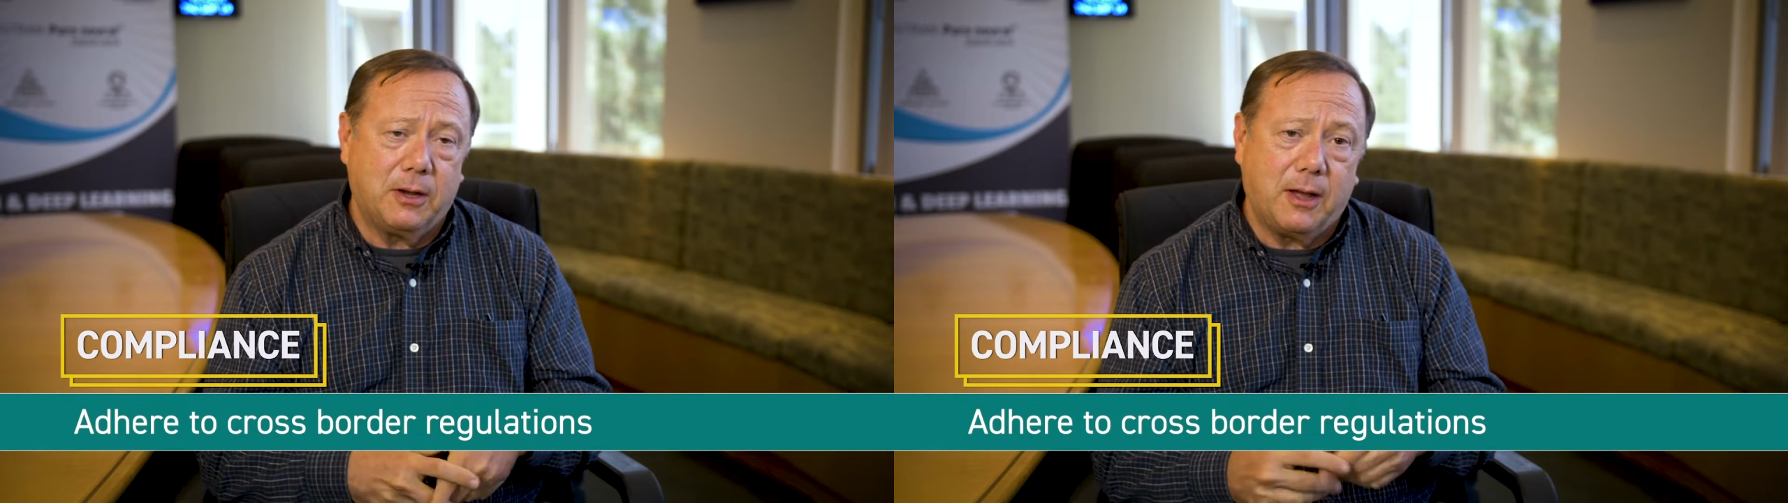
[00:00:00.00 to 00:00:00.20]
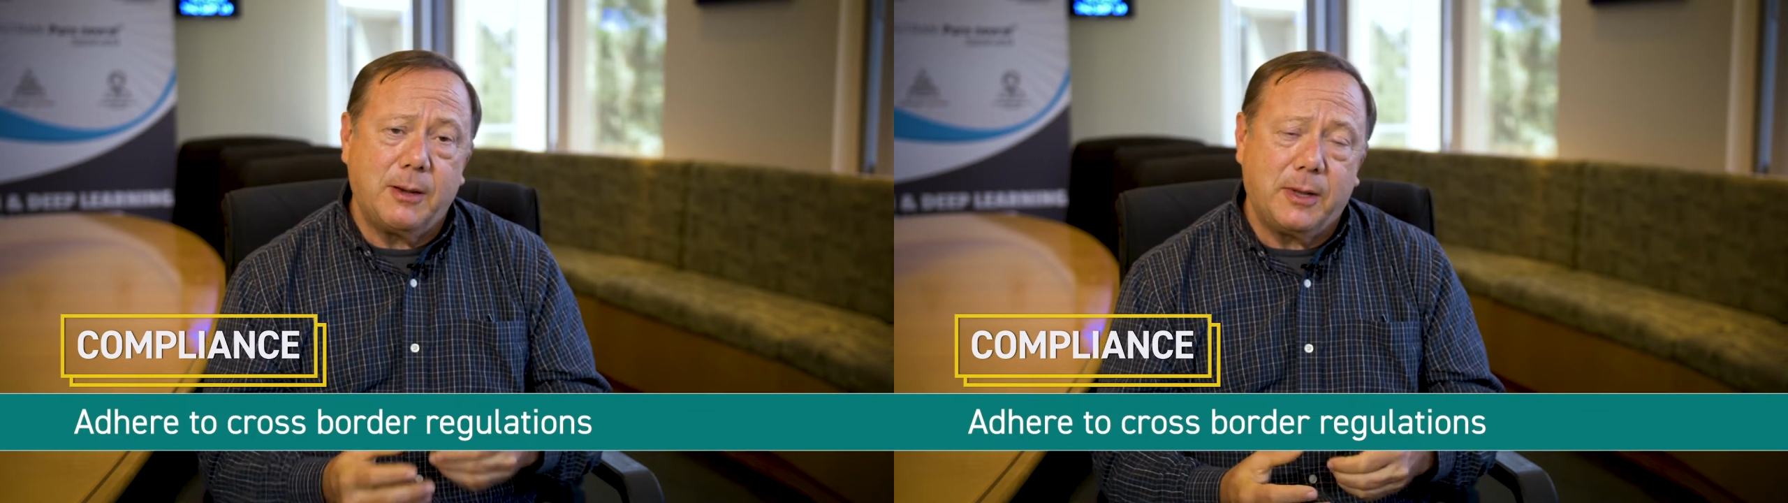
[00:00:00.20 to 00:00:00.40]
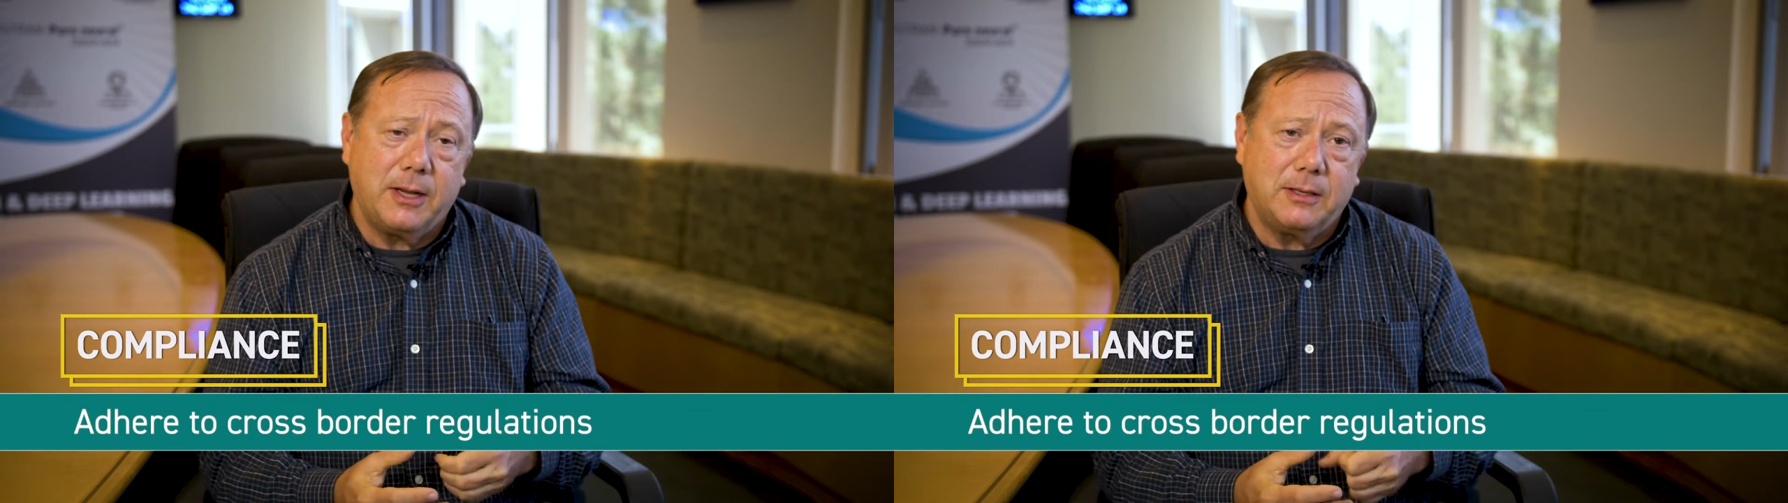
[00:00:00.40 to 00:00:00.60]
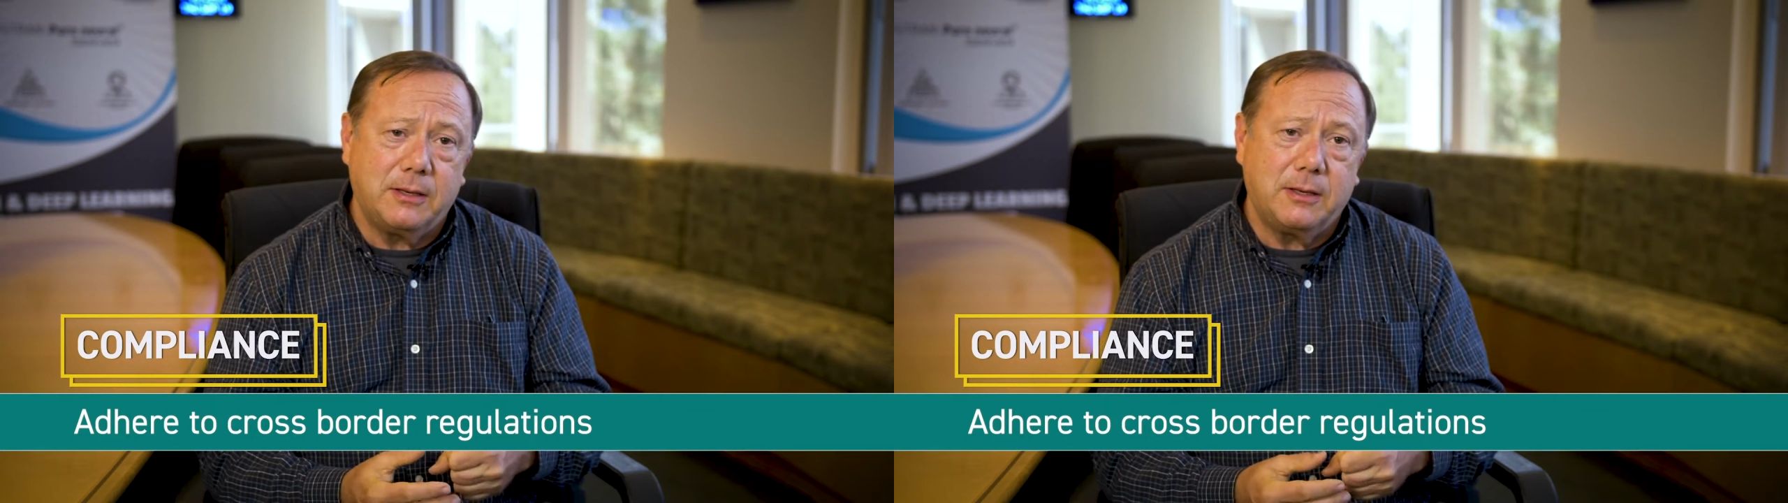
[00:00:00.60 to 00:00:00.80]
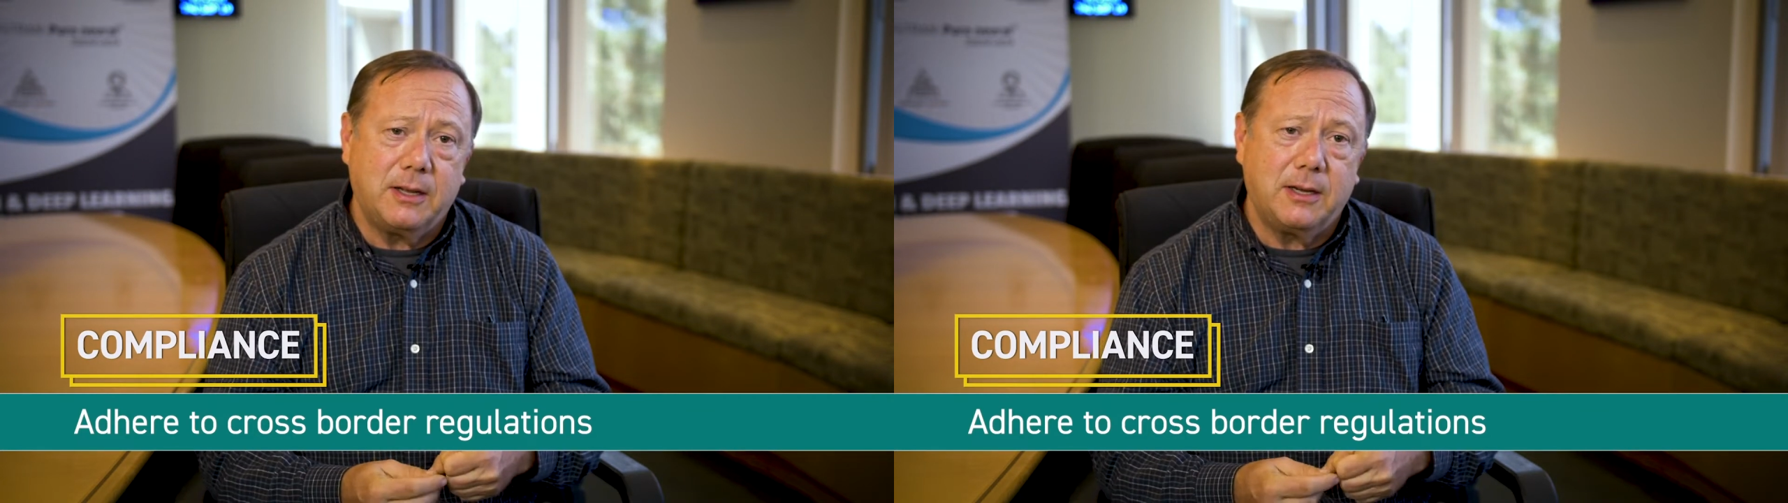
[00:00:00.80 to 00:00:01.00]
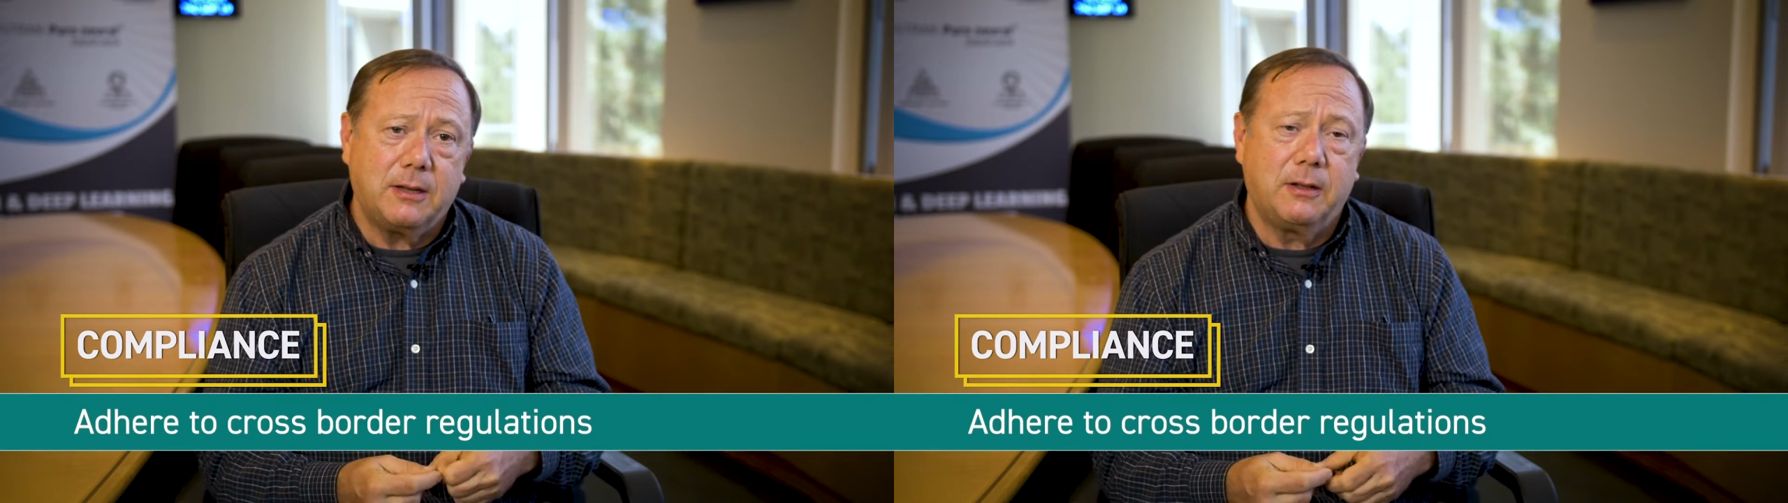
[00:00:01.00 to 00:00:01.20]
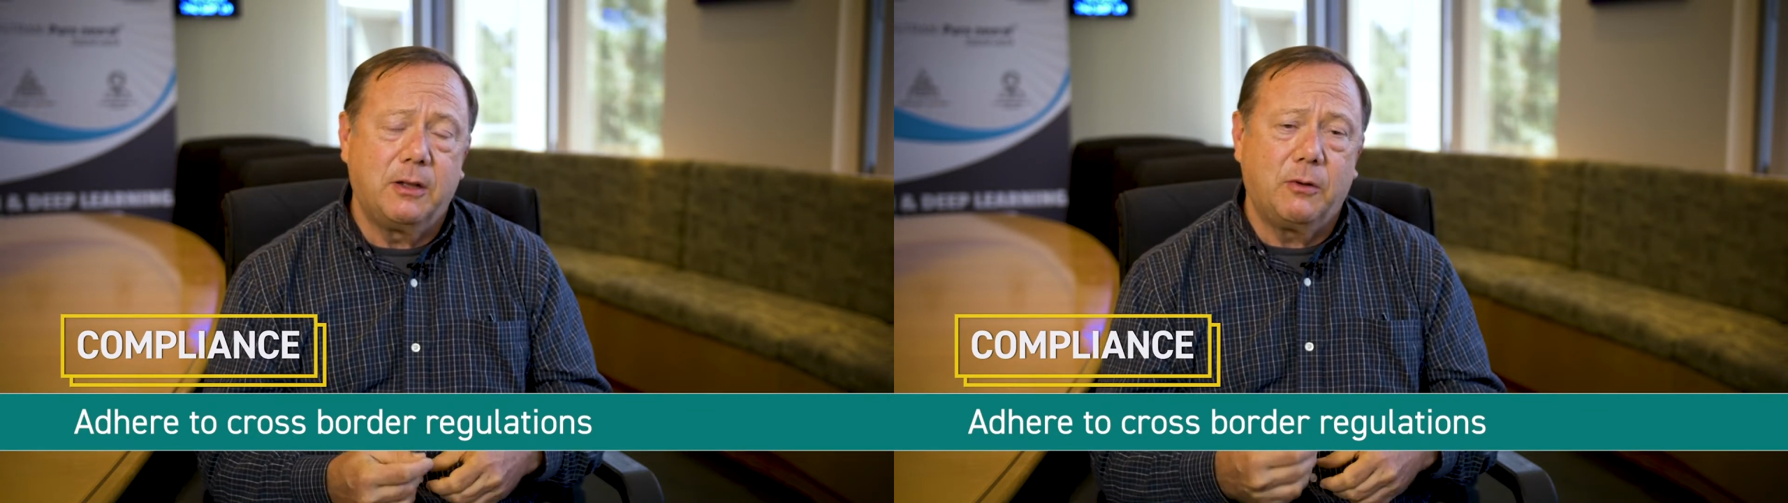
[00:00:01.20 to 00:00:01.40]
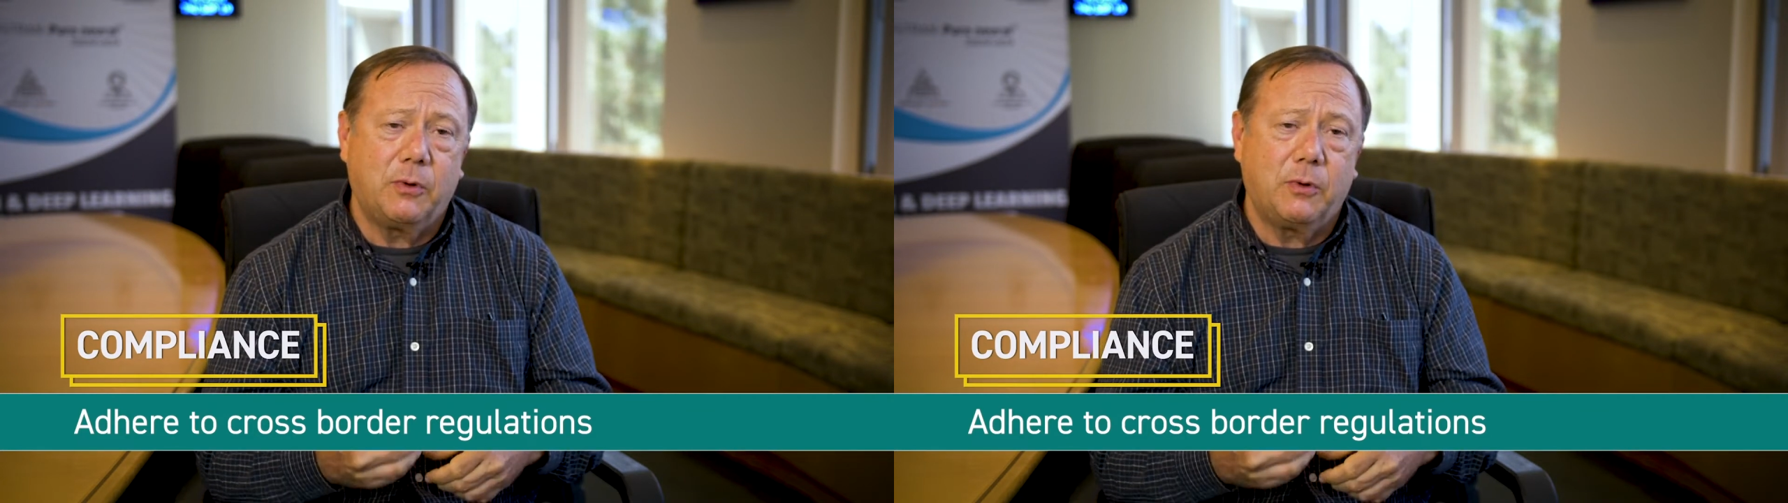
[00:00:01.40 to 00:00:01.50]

anonymize this data